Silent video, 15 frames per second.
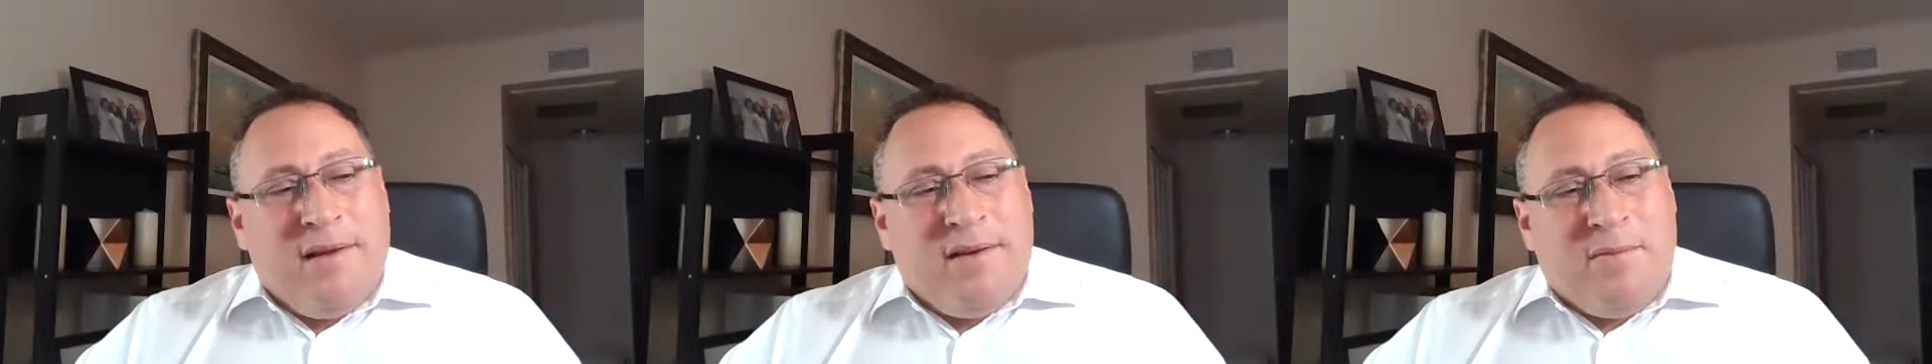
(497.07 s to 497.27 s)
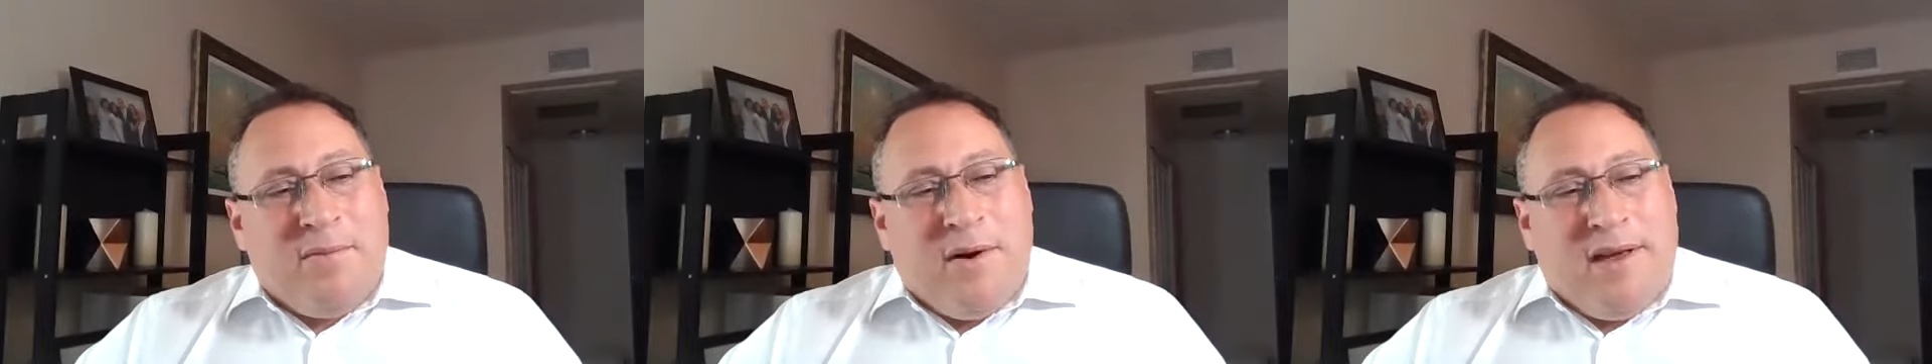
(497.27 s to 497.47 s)

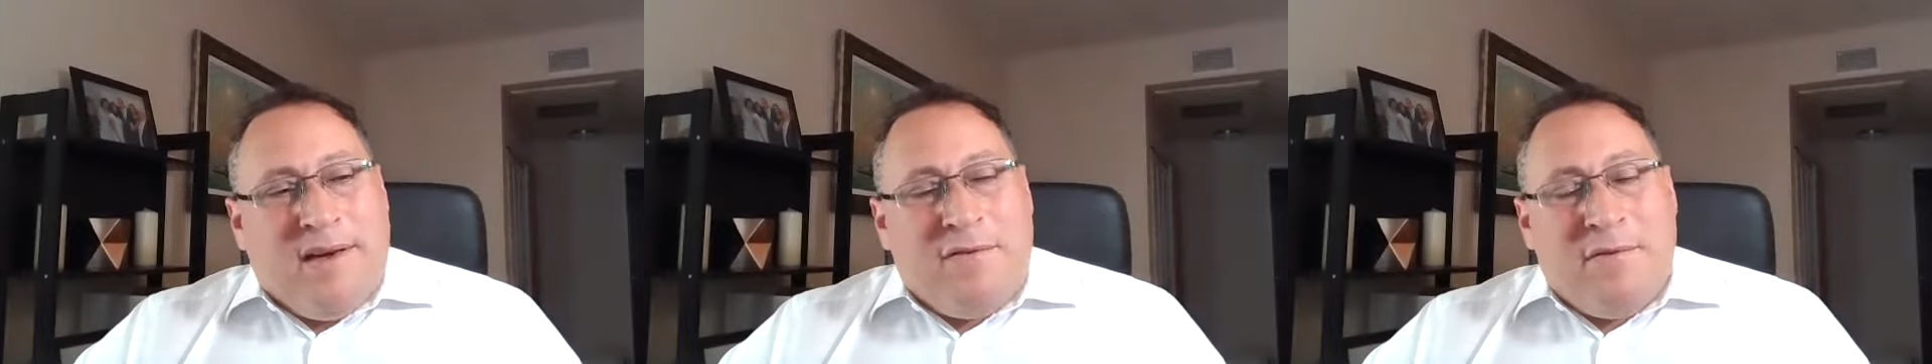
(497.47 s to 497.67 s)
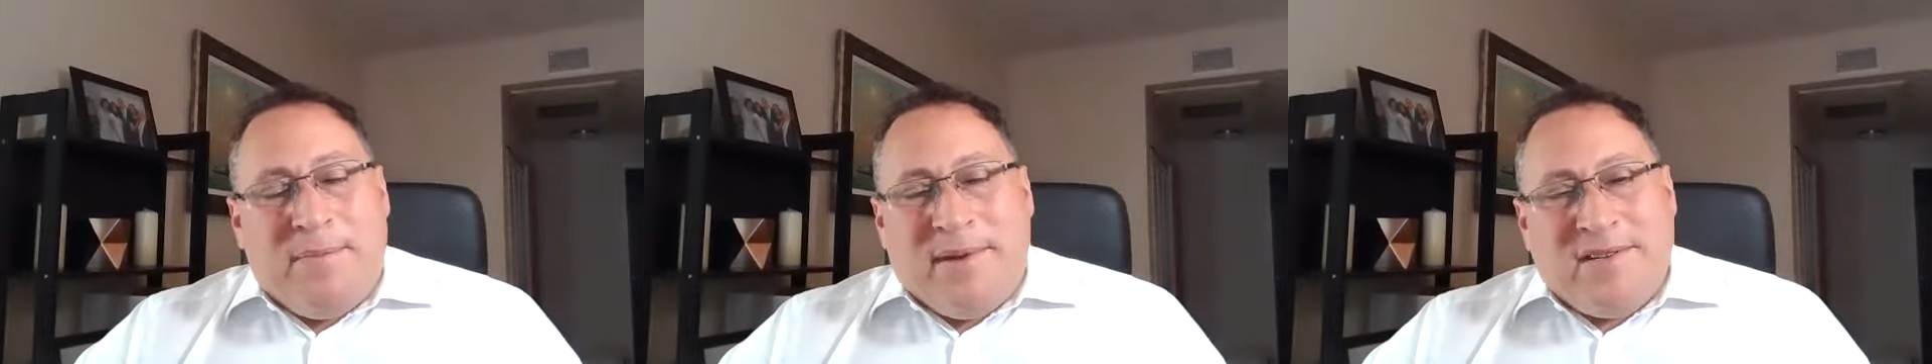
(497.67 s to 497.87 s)

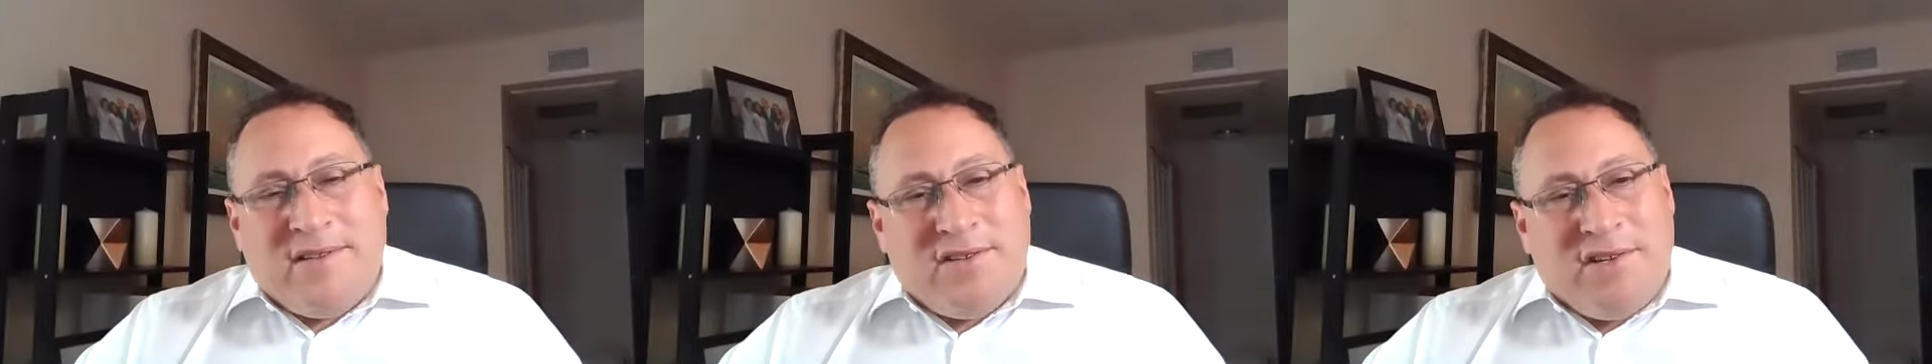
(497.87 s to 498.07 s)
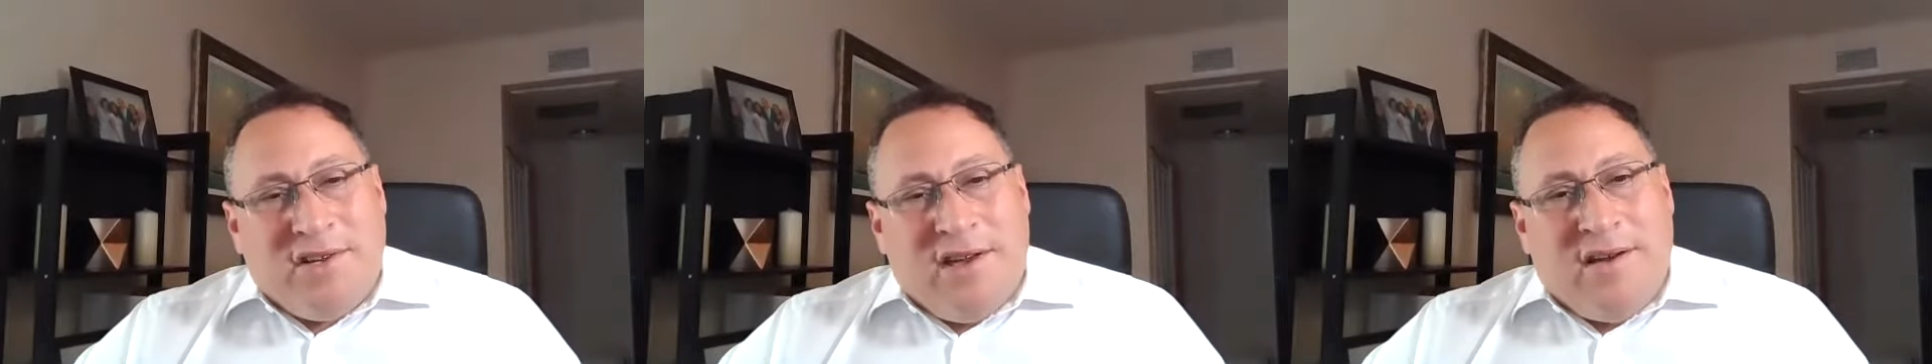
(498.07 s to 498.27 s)
whatever
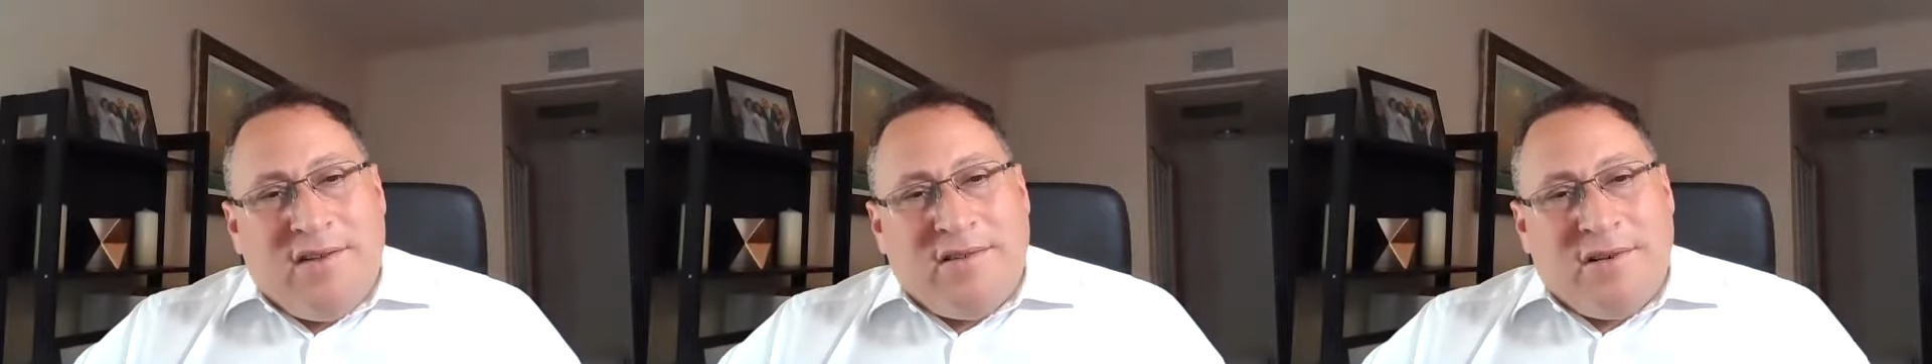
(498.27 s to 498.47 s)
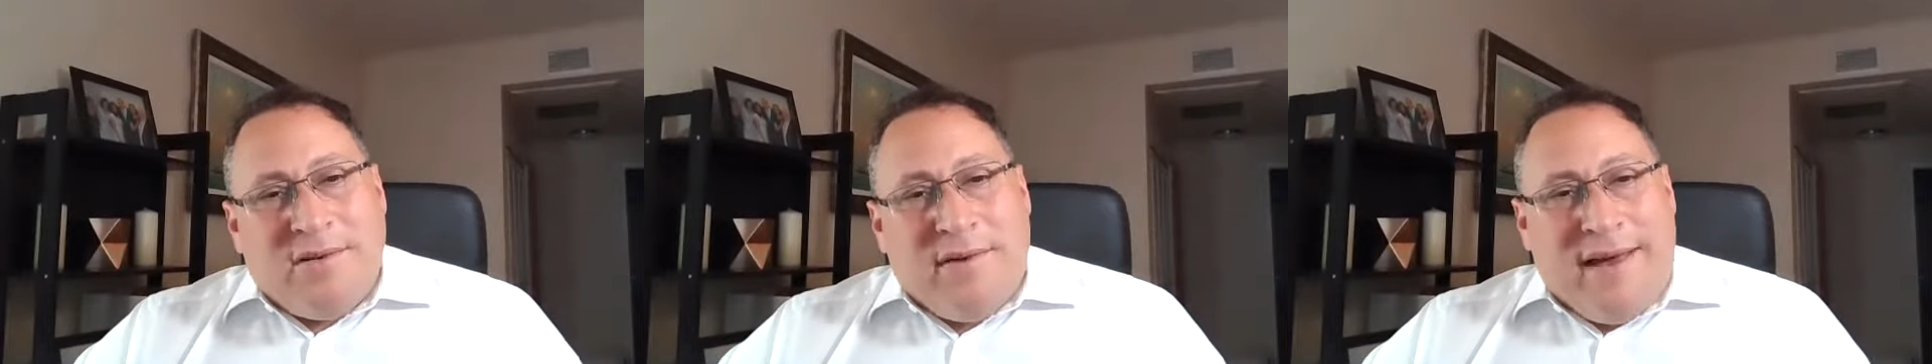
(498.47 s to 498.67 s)
business you go
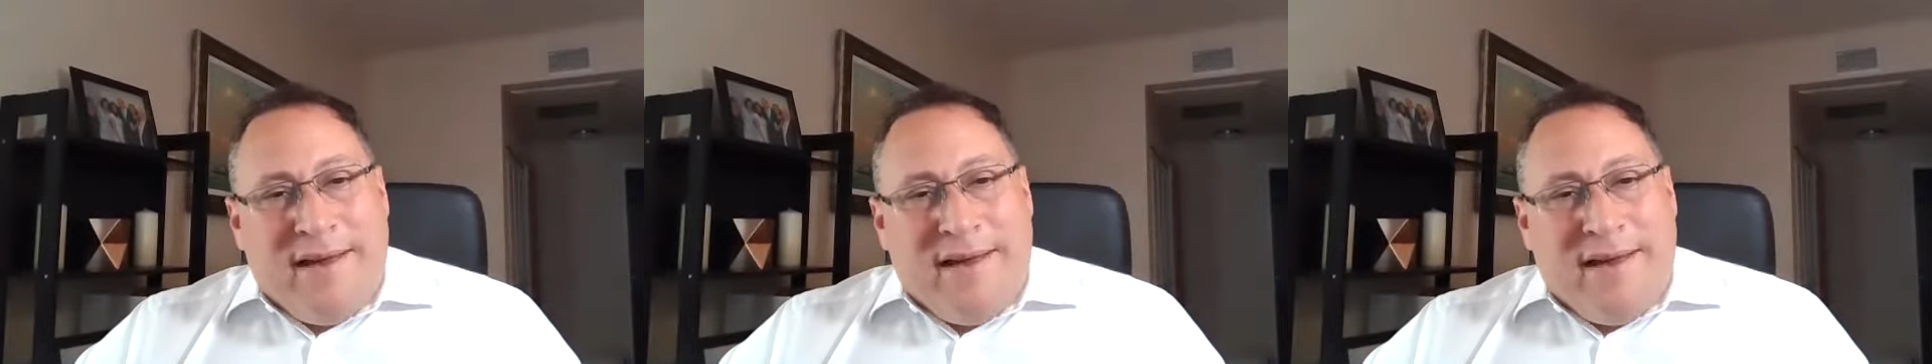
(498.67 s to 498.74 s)
to,